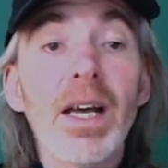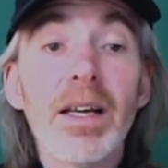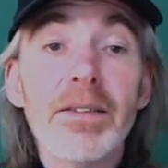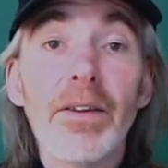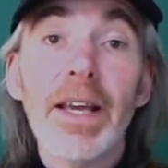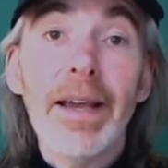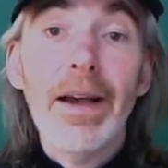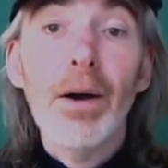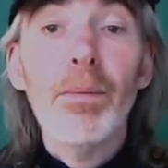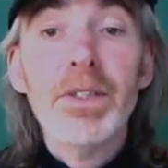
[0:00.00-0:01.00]
So there you
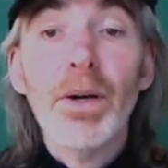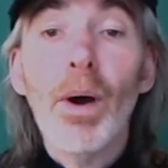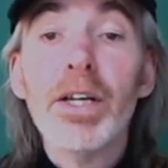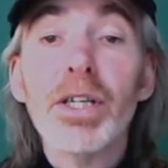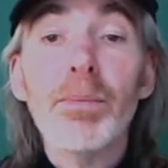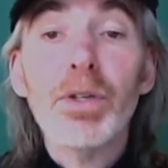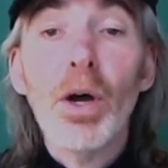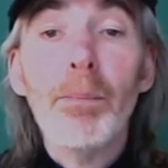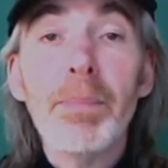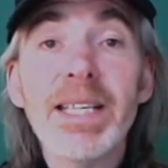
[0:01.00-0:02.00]
go. So I jumped
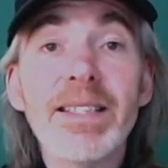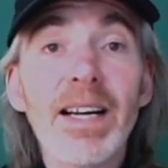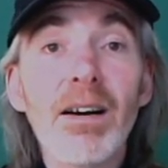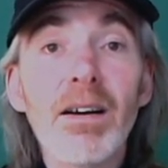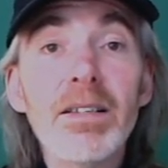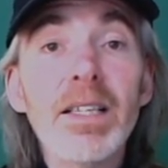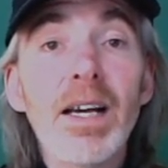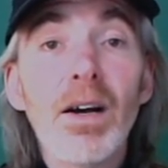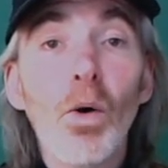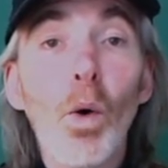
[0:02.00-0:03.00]
on BZRs
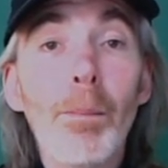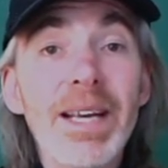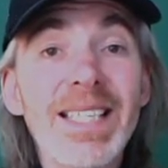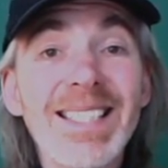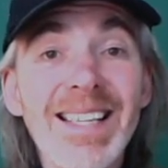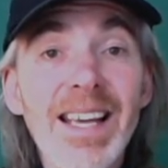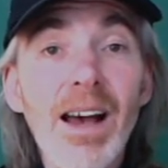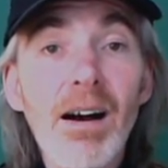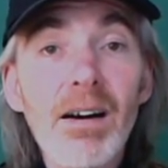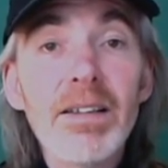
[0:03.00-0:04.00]
or
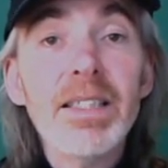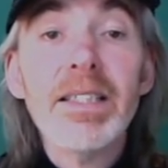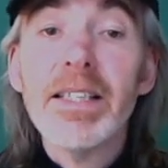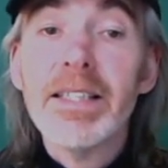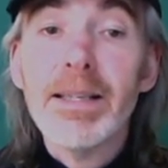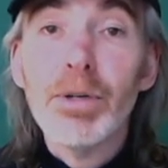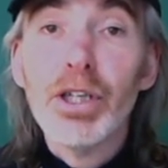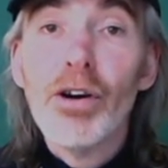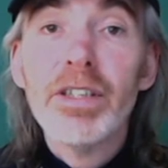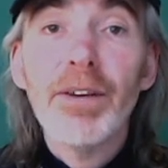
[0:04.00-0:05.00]
BZRs, since the
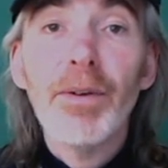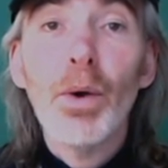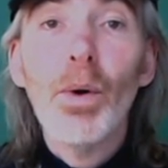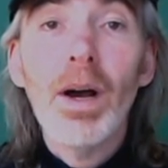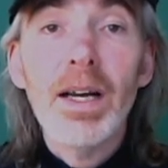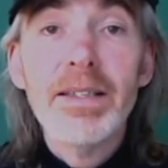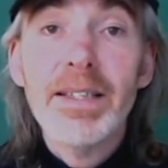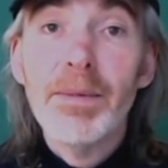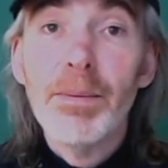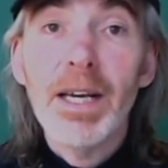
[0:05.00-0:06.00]
majority of you
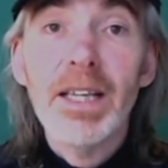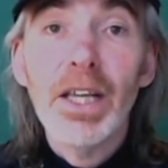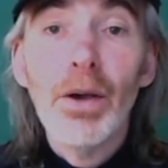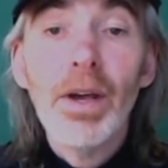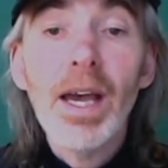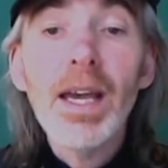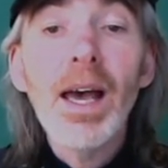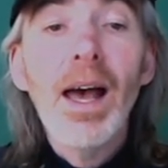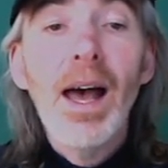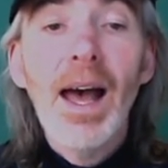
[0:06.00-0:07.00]
seem to be in the UK.
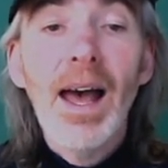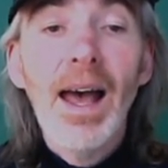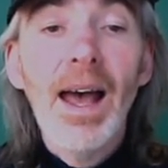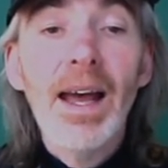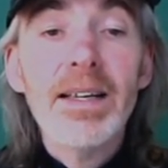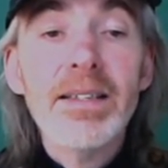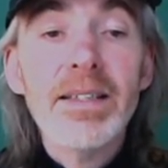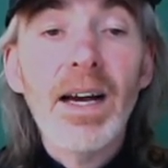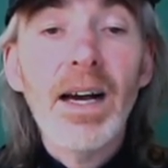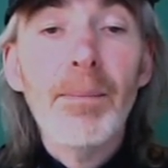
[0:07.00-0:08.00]
And
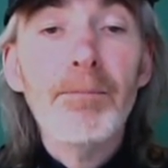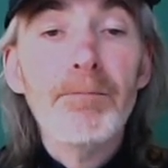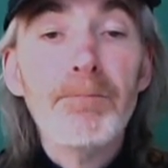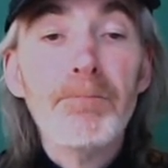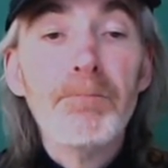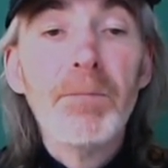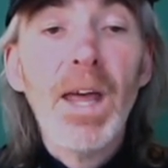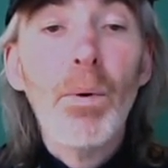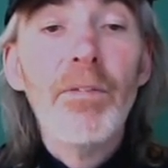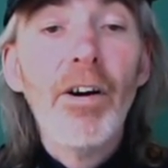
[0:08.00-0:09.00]
they
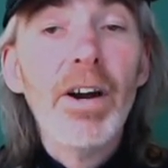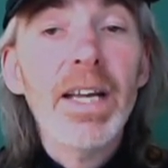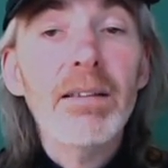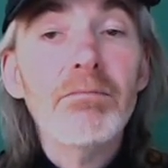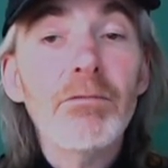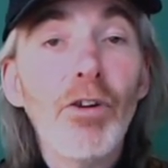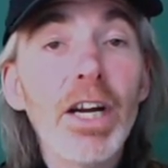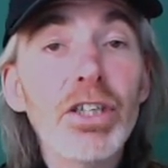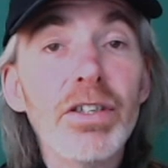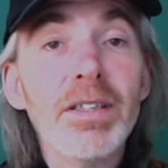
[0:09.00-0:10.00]
were very
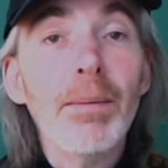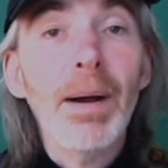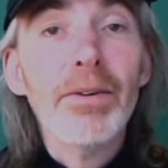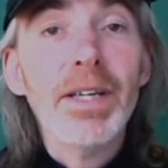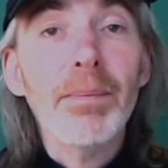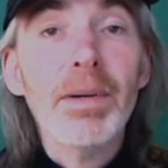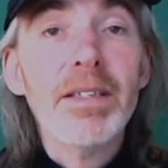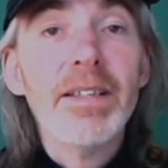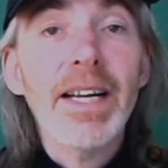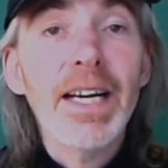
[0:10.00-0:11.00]
gracious about it
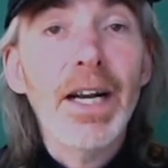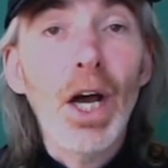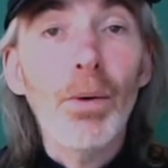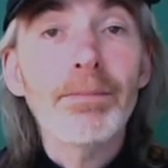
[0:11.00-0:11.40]
because they didn't know.